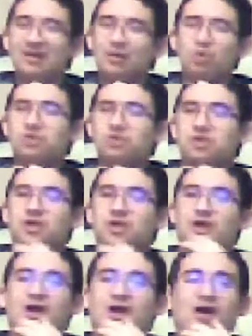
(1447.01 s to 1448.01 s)
We'll see.
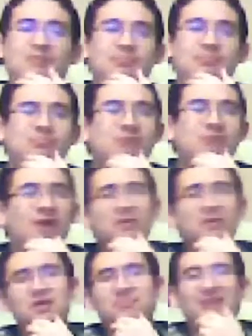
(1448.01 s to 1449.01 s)
I, I'm I'm
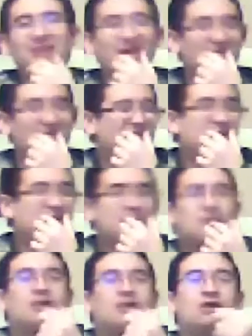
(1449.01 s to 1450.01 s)
gonna bet
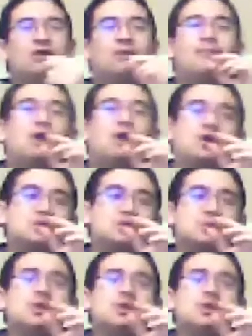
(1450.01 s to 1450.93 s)
February or March,